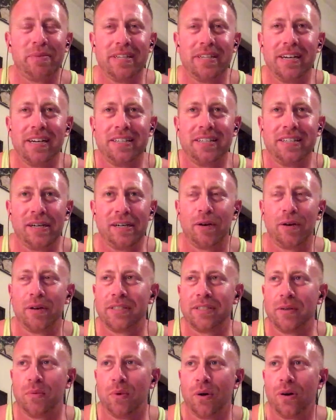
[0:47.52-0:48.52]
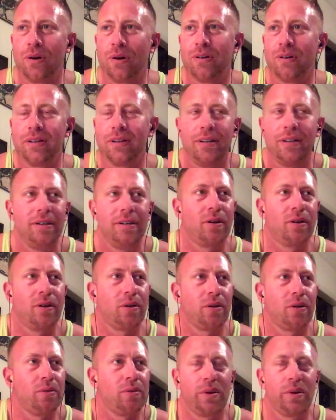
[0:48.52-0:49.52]
any scenario. It's at work
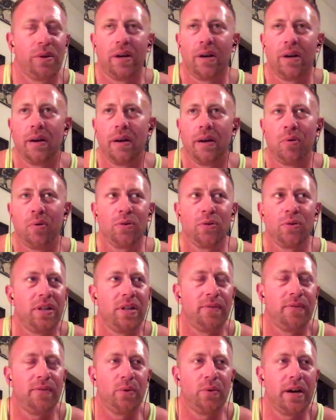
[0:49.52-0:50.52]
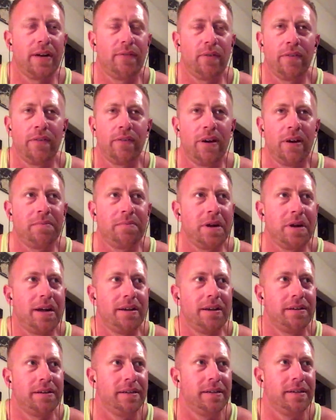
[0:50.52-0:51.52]
or what in personal life or whatever. If I'm not
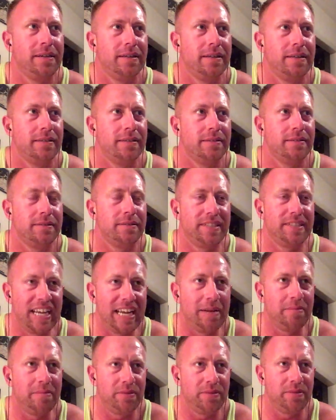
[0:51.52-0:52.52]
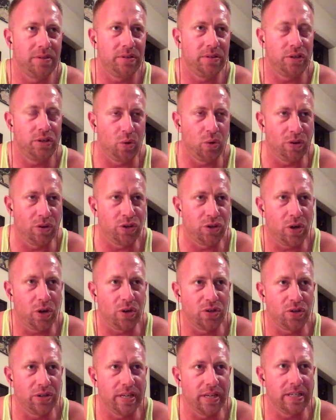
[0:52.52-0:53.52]
deemed you're in charge of
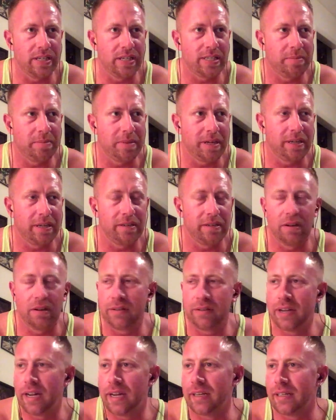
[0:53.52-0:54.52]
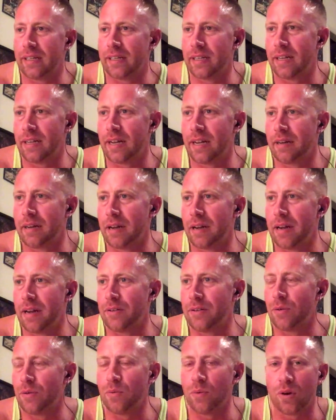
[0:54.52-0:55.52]
this, I'm like, okay, and I
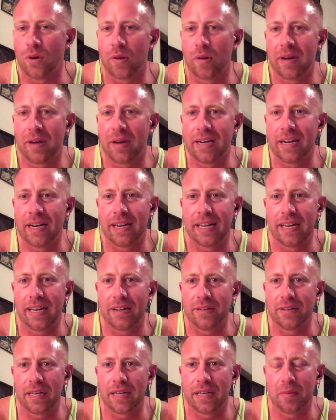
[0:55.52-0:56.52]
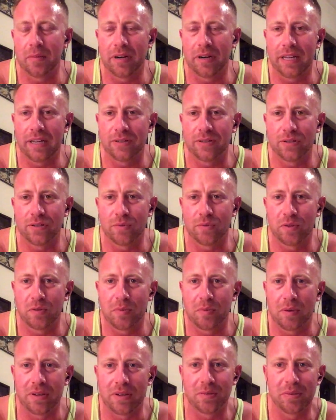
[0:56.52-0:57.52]
don't worry about anybody else's
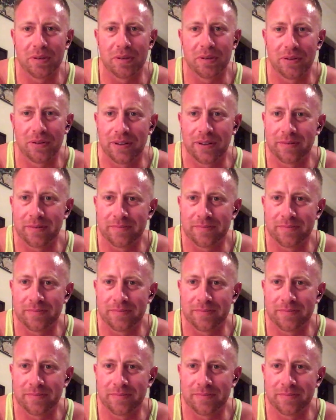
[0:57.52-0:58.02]
responsibility.